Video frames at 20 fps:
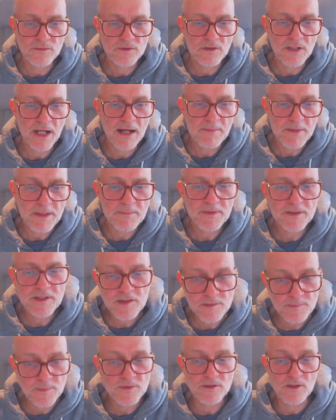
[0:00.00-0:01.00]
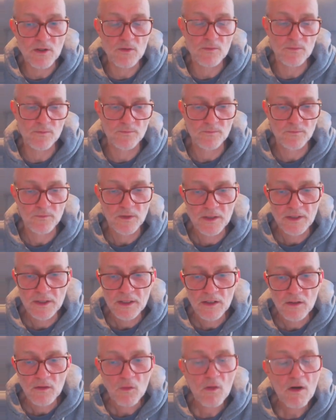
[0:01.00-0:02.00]
So how many participants though,
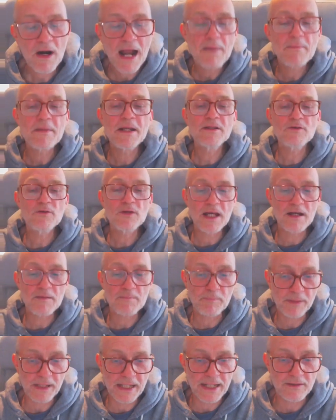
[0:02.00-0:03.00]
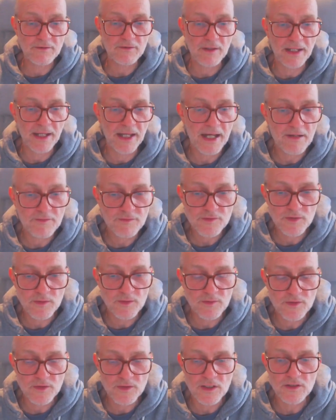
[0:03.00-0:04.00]
or how many do you have planned to have? So
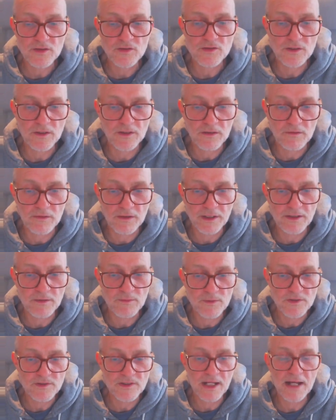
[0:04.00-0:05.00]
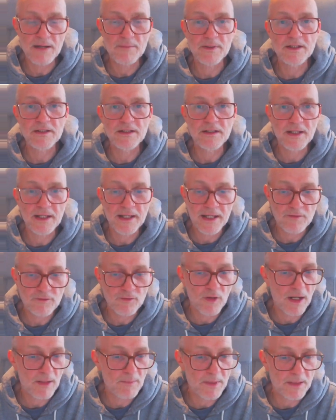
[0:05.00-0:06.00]
if you did your study already, you would say how many did you have,
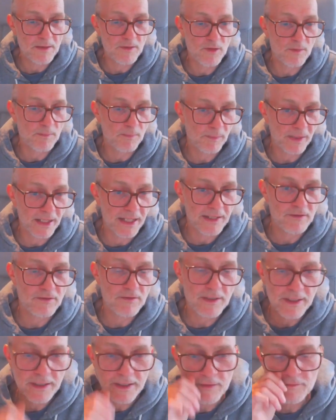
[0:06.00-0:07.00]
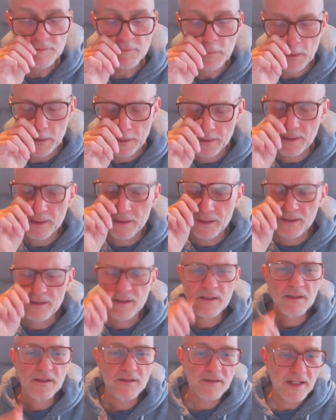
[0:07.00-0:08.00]
or how many do you plan to have?
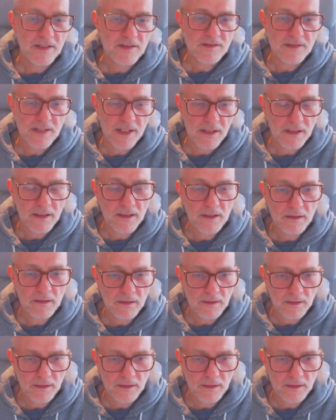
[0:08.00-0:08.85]
That's there.